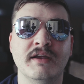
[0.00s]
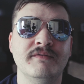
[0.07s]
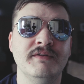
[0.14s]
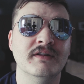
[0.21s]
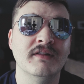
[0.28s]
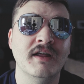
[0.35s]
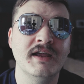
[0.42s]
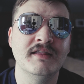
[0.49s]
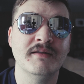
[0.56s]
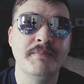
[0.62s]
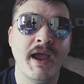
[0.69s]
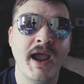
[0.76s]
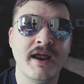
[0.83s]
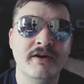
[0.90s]
If you like the
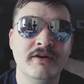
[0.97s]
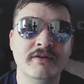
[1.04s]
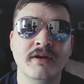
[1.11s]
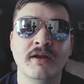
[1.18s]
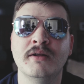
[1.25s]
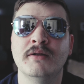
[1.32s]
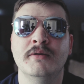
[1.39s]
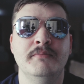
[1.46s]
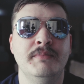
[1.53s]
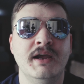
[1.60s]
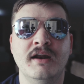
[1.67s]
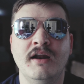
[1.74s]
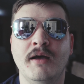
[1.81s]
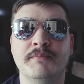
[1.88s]
pattern,
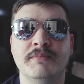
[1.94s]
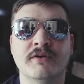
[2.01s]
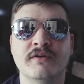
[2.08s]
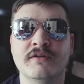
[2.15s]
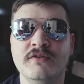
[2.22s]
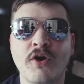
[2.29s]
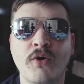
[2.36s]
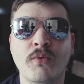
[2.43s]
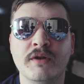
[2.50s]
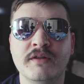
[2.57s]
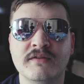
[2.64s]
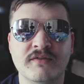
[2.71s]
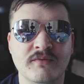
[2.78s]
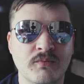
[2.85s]
pick it up. You're going to know
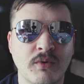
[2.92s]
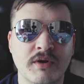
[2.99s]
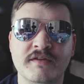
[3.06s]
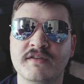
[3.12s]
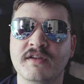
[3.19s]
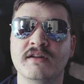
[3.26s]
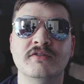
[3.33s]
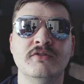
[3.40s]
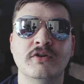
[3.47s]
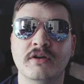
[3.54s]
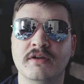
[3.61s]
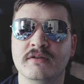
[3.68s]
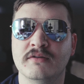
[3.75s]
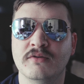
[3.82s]
what's, what's going to
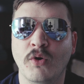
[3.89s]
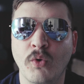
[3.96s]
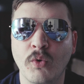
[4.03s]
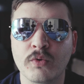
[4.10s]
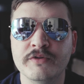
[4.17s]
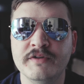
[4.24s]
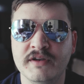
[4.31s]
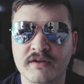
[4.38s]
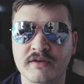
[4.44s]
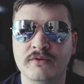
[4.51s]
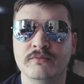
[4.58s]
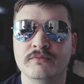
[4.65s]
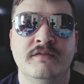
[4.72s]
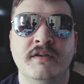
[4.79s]
look old to
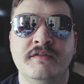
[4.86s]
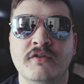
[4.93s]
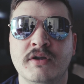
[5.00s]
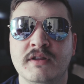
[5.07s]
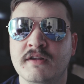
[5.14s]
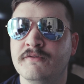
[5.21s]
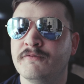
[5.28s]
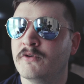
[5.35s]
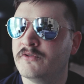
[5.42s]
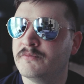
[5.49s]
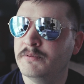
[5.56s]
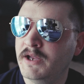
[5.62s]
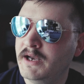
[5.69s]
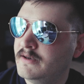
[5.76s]
you. So let's look at this
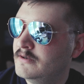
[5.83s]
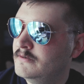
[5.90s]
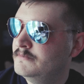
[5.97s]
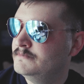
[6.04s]
first plate.